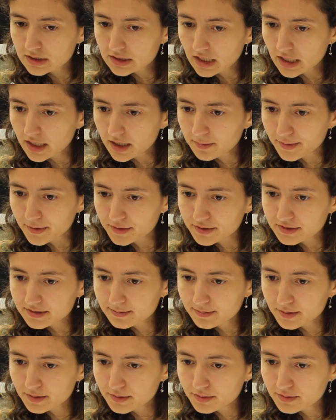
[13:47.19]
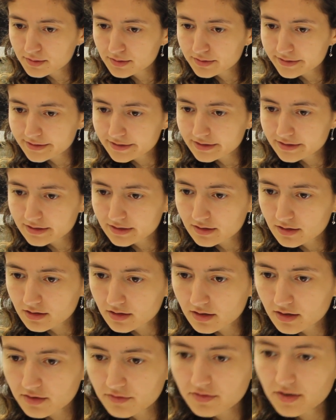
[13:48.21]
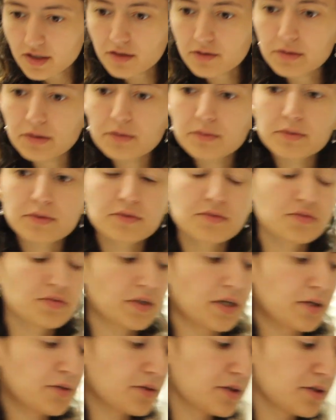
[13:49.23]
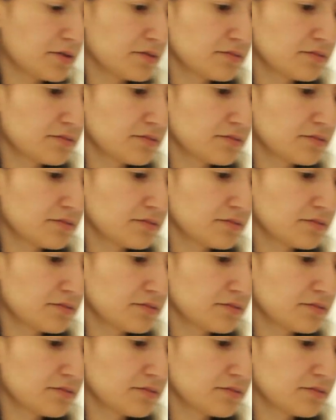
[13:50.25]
tablespoons of arrowroot flour.